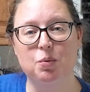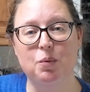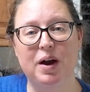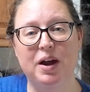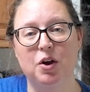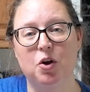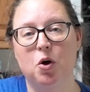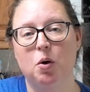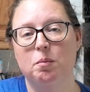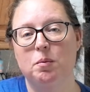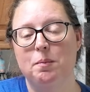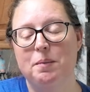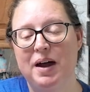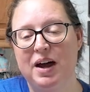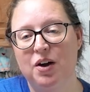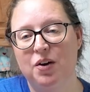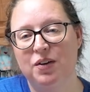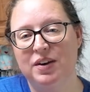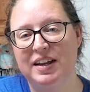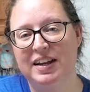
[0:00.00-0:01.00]
to write home
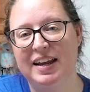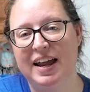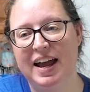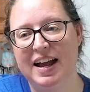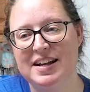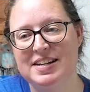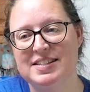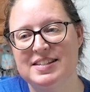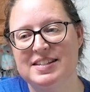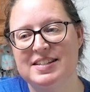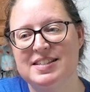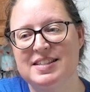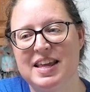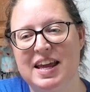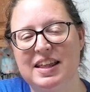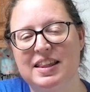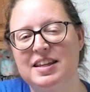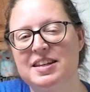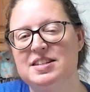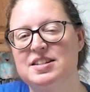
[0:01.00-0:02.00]
about. It has a
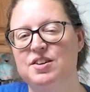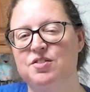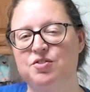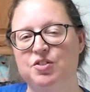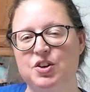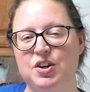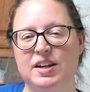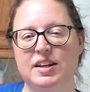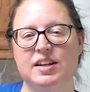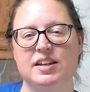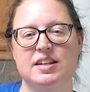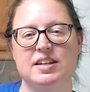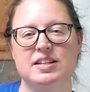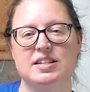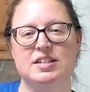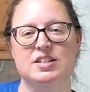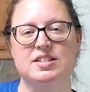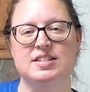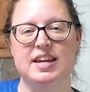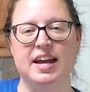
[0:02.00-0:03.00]
slightly different
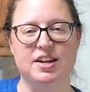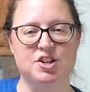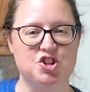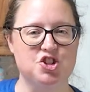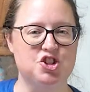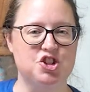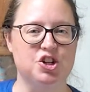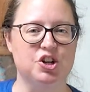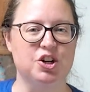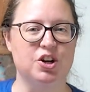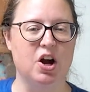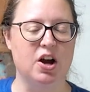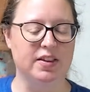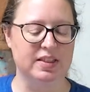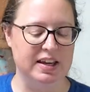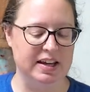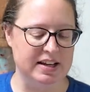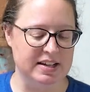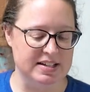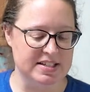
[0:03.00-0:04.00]
texture on
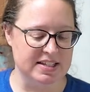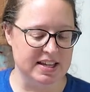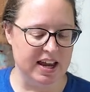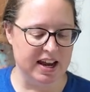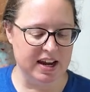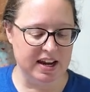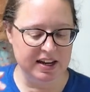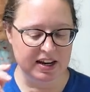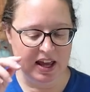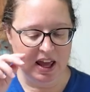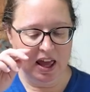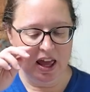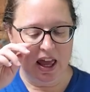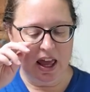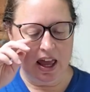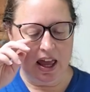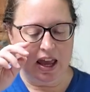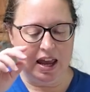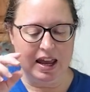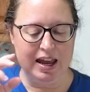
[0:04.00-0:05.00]
the inside
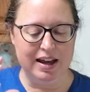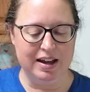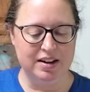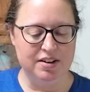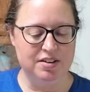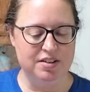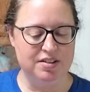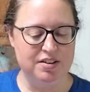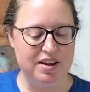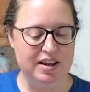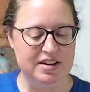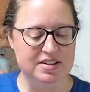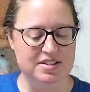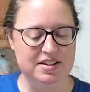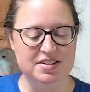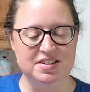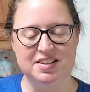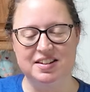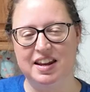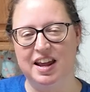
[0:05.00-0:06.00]
and it
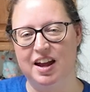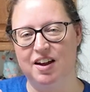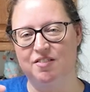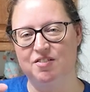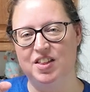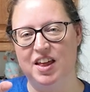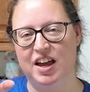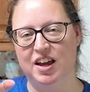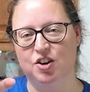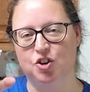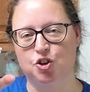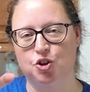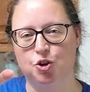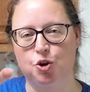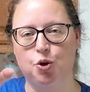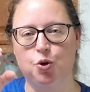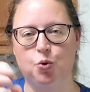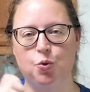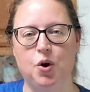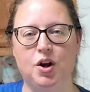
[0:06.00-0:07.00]
doesn't have that
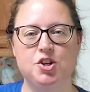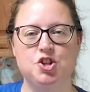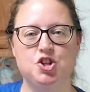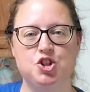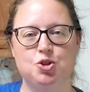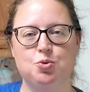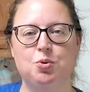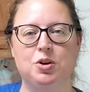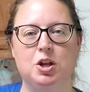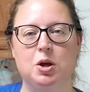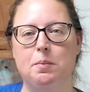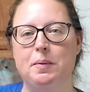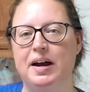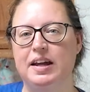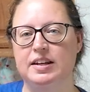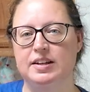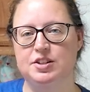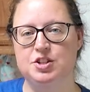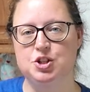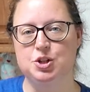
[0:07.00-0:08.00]
crunch when you
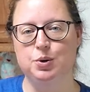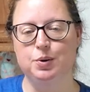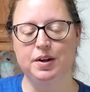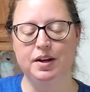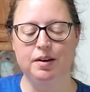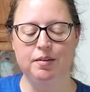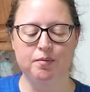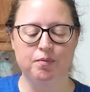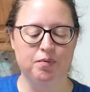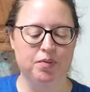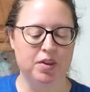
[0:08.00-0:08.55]
bite into it.